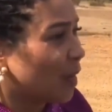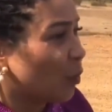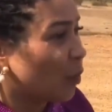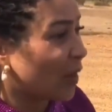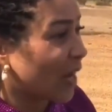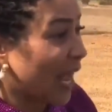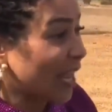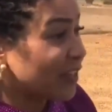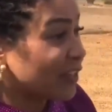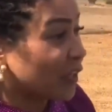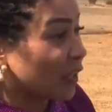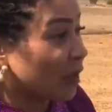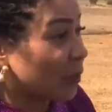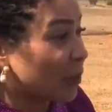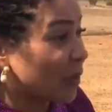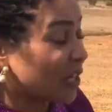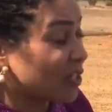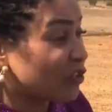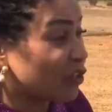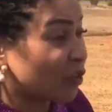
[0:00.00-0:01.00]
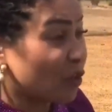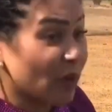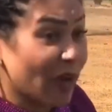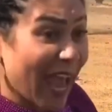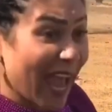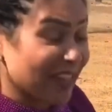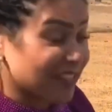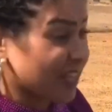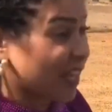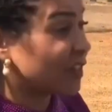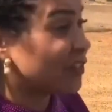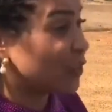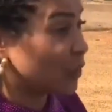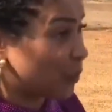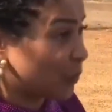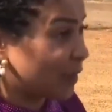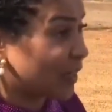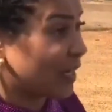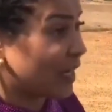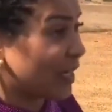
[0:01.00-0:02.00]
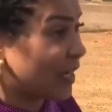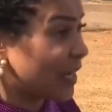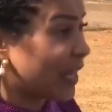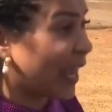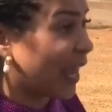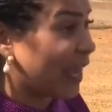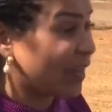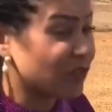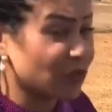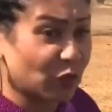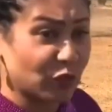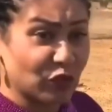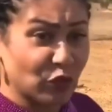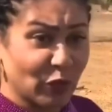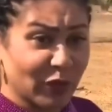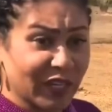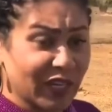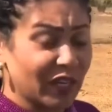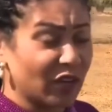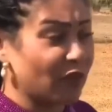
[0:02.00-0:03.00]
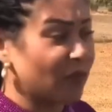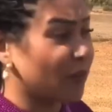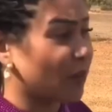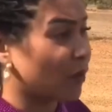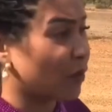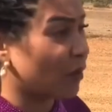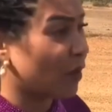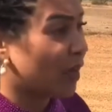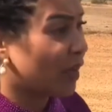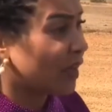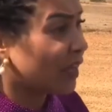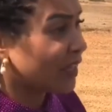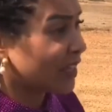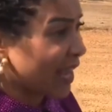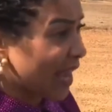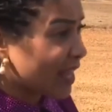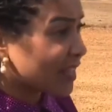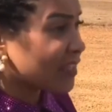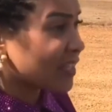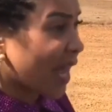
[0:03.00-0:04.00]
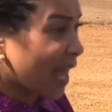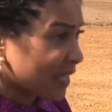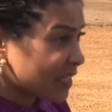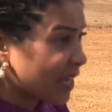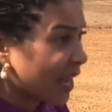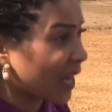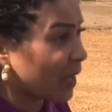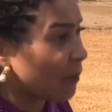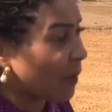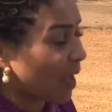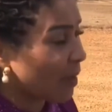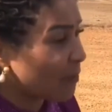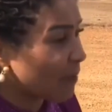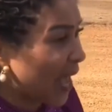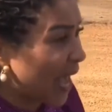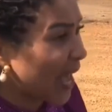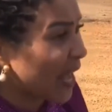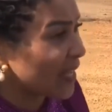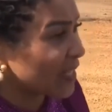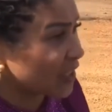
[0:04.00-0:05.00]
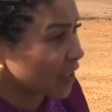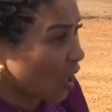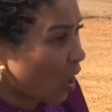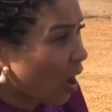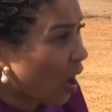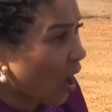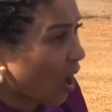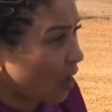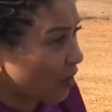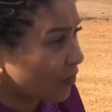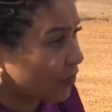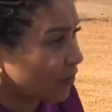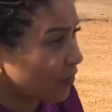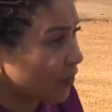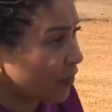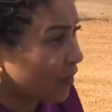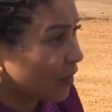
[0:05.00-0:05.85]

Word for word: When I took a picture, as I do in any case or do an interview, yes, I take my mask off